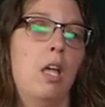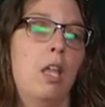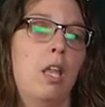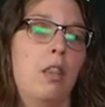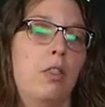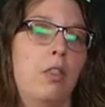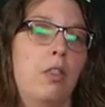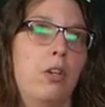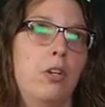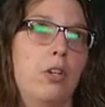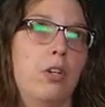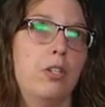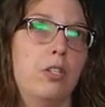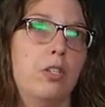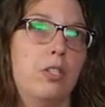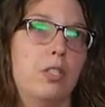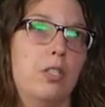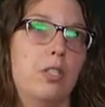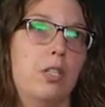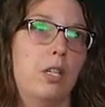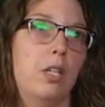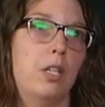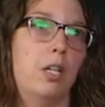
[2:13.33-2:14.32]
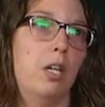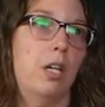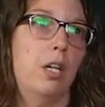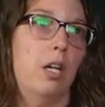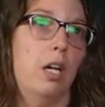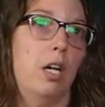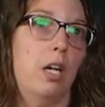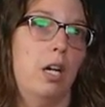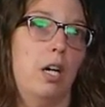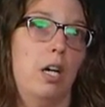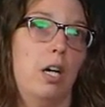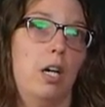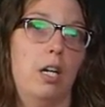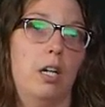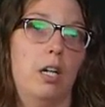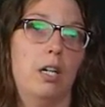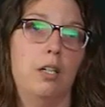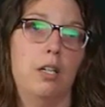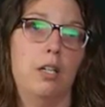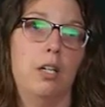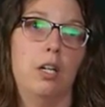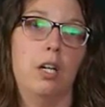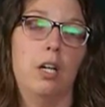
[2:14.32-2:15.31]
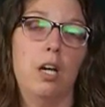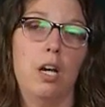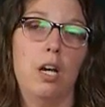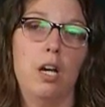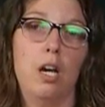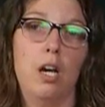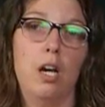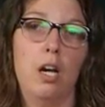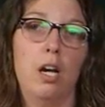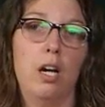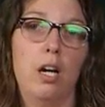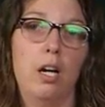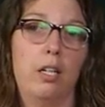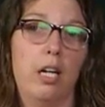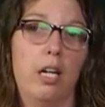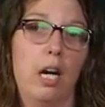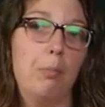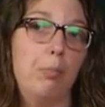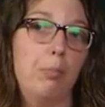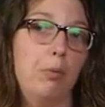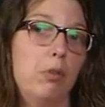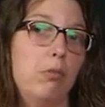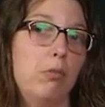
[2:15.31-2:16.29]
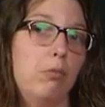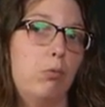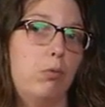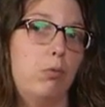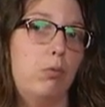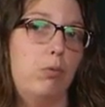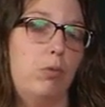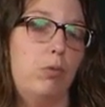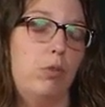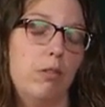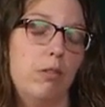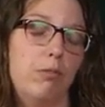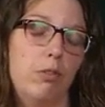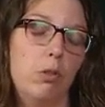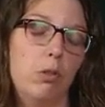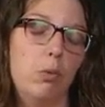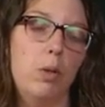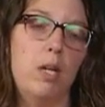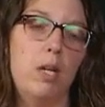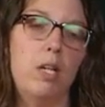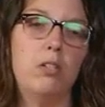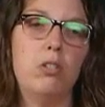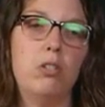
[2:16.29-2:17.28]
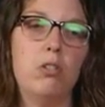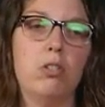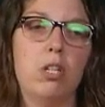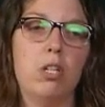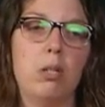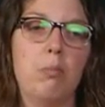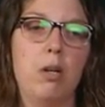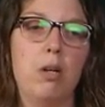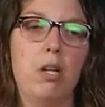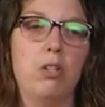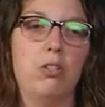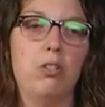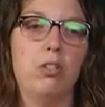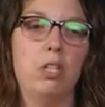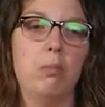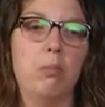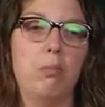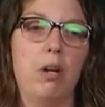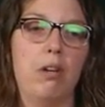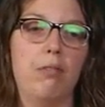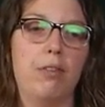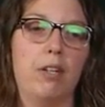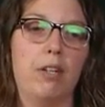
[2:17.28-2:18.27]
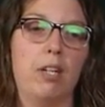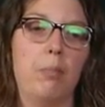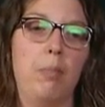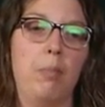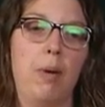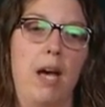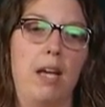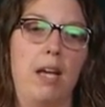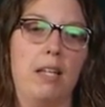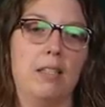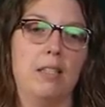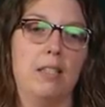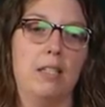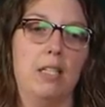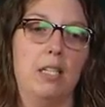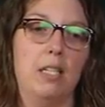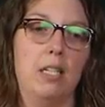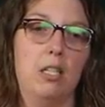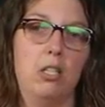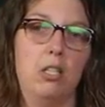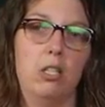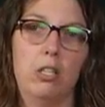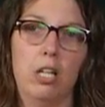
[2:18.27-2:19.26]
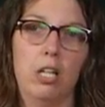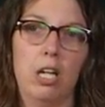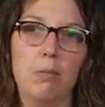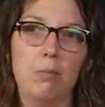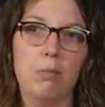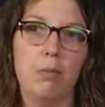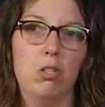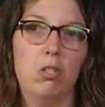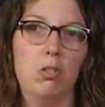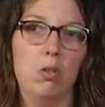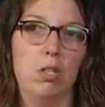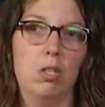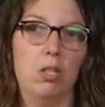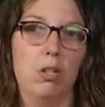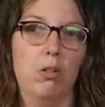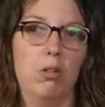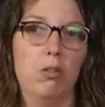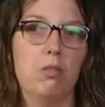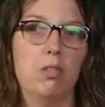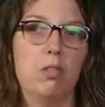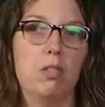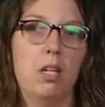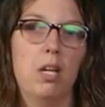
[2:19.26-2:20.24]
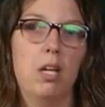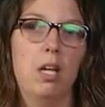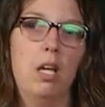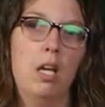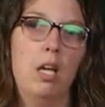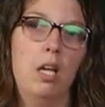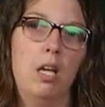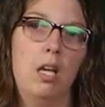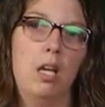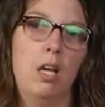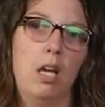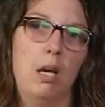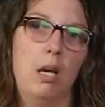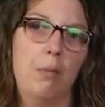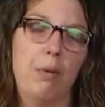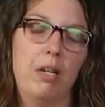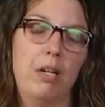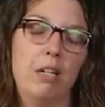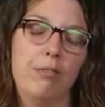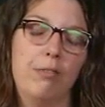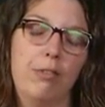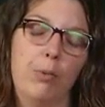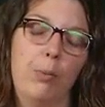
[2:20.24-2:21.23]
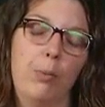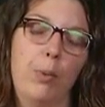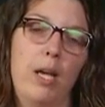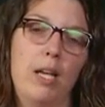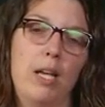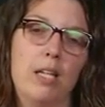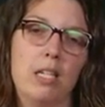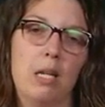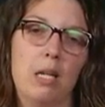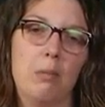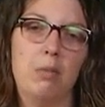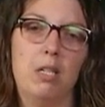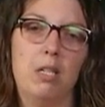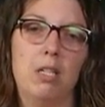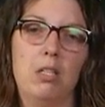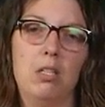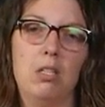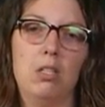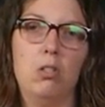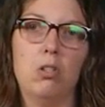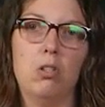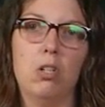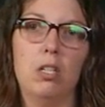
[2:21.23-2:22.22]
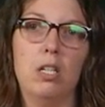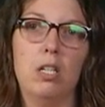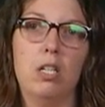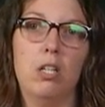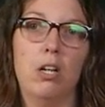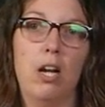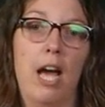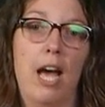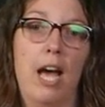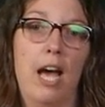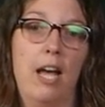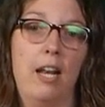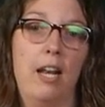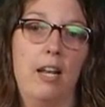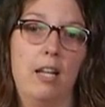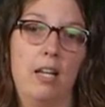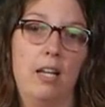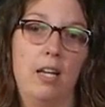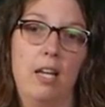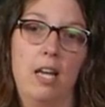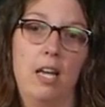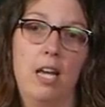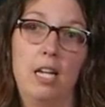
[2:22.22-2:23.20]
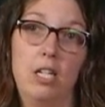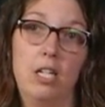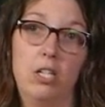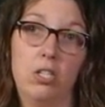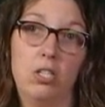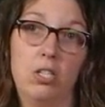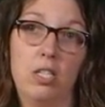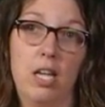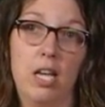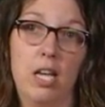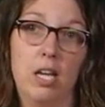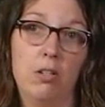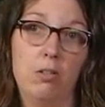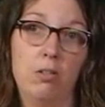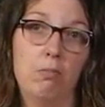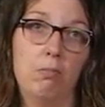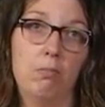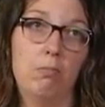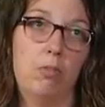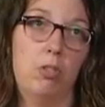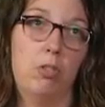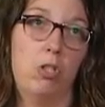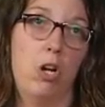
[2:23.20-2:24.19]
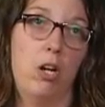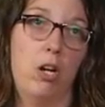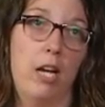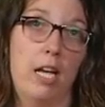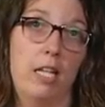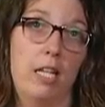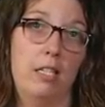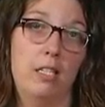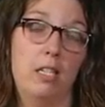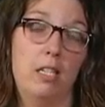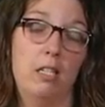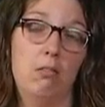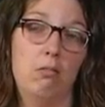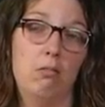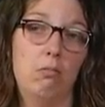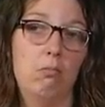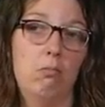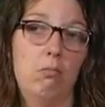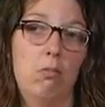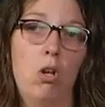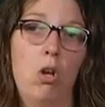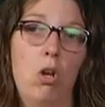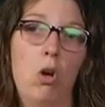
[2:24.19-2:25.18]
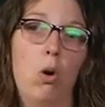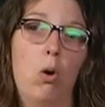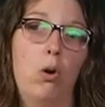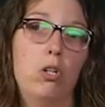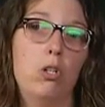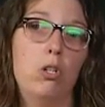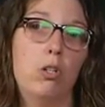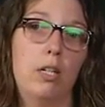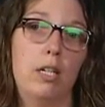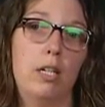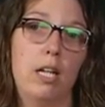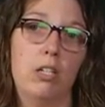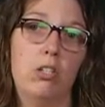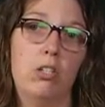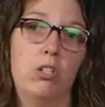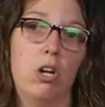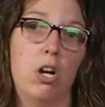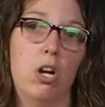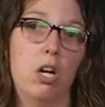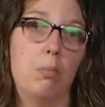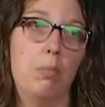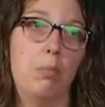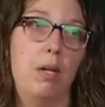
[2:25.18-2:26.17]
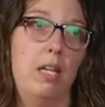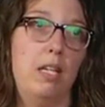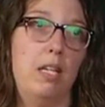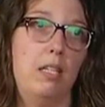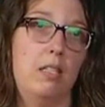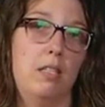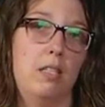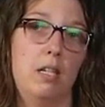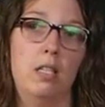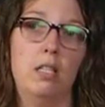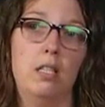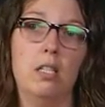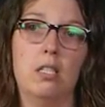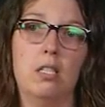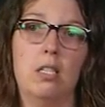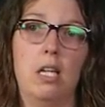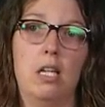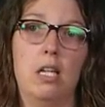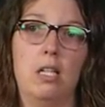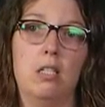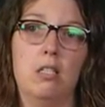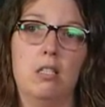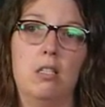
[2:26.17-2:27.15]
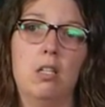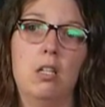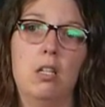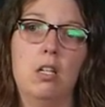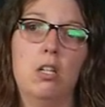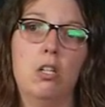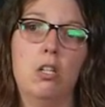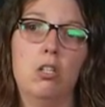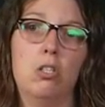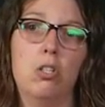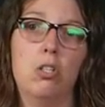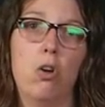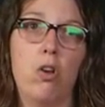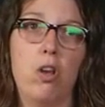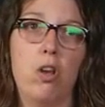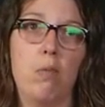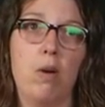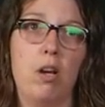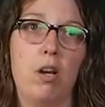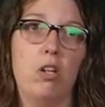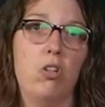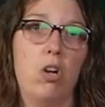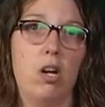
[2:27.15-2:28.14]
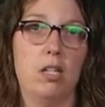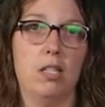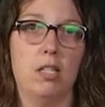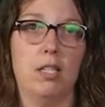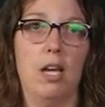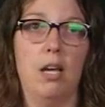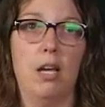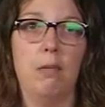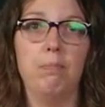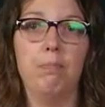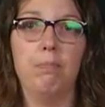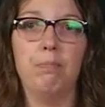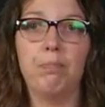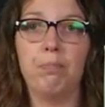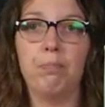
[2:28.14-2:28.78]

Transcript: There's a couple of different ways you can measure the buffer capacity, and you're going to be doing those. And by different ways, I mean you can either add HCl, strong acid, or you can add strong base, in this case, sodium hydroxide.